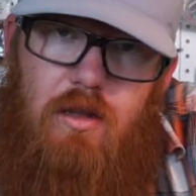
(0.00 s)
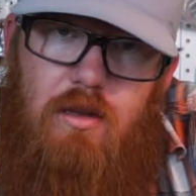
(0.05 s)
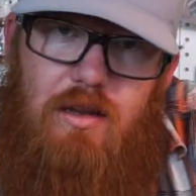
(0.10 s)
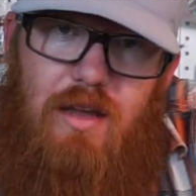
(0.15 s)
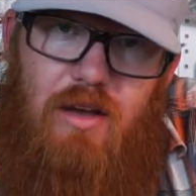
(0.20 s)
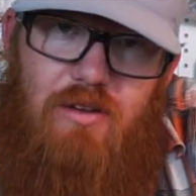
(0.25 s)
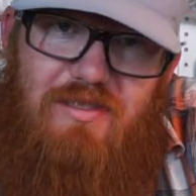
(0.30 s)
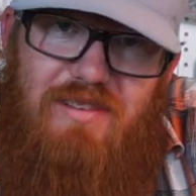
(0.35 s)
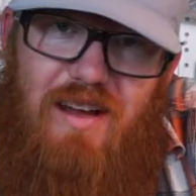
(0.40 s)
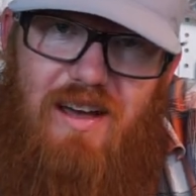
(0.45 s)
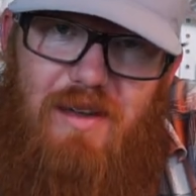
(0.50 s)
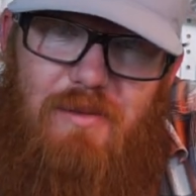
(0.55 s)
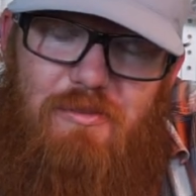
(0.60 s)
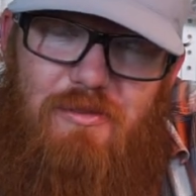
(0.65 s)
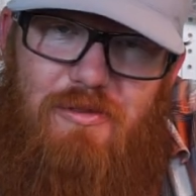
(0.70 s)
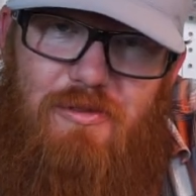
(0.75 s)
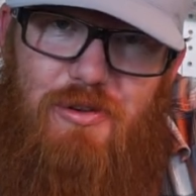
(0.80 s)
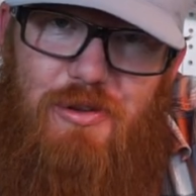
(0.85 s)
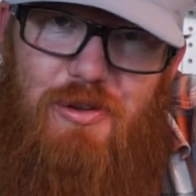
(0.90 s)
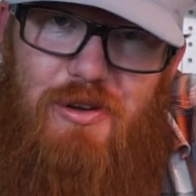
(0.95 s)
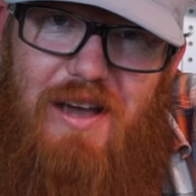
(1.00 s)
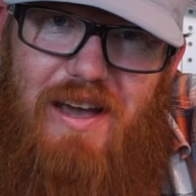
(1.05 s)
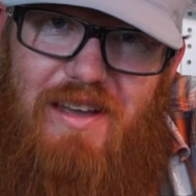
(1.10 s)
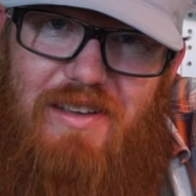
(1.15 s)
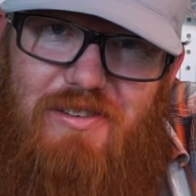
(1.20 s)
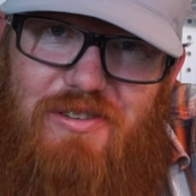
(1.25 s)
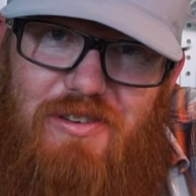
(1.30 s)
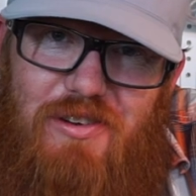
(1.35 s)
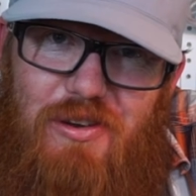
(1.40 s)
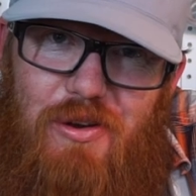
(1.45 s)
Now it's time for you
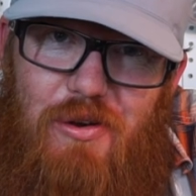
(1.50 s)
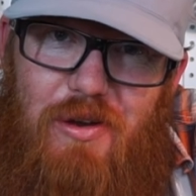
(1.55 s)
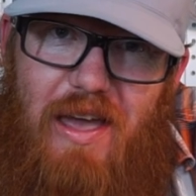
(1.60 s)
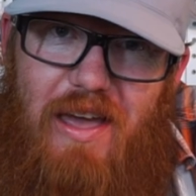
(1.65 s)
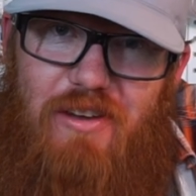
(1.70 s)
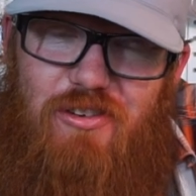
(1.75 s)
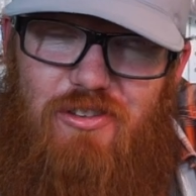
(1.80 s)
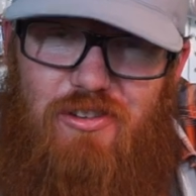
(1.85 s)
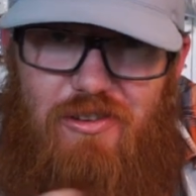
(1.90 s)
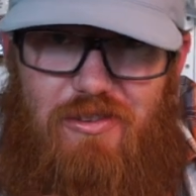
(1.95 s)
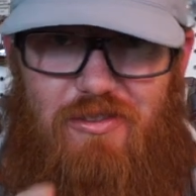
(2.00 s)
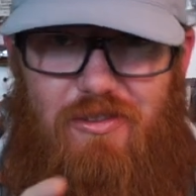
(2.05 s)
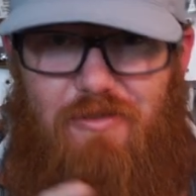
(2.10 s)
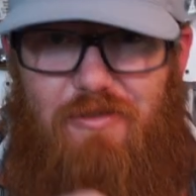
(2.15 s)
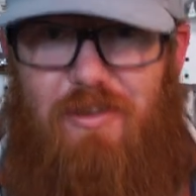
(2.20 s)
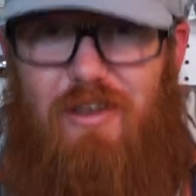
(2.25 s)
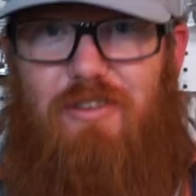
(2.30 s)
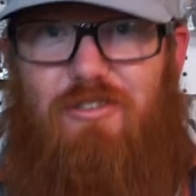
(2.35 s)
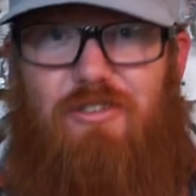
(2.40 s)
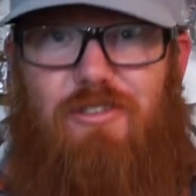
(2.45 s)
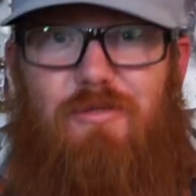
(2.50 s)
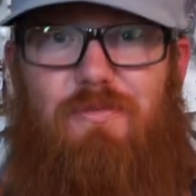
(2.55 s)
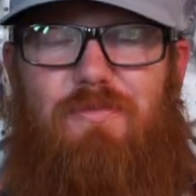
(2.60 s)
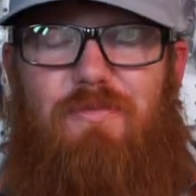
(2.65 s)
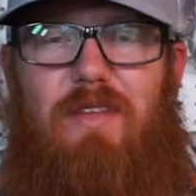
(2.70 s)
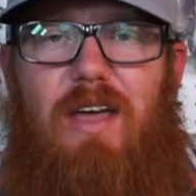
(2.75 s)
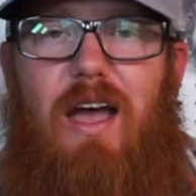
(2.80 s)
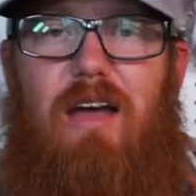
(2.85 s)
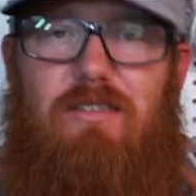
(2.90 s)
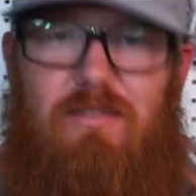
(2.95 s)
guys to go catch some fish.
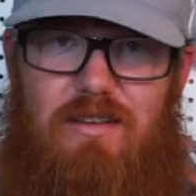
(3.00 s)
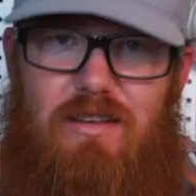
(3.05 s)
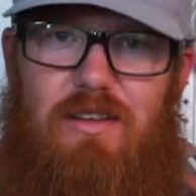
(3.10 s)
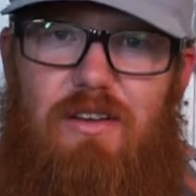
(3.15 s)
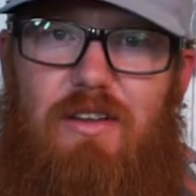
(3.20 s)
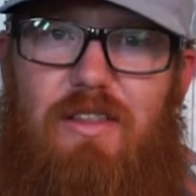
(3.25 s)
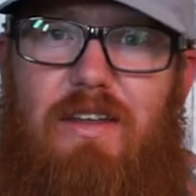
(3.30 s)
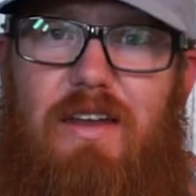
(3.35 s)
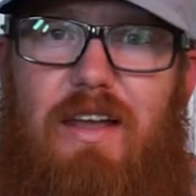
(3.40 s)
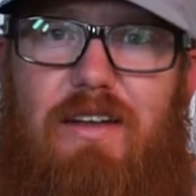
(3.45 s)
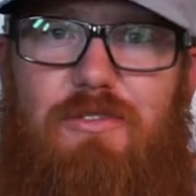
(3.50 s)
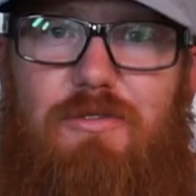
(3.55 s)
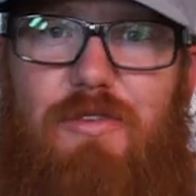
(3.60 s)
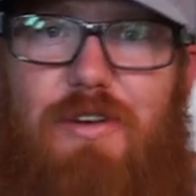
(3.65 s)
I'll see you on the next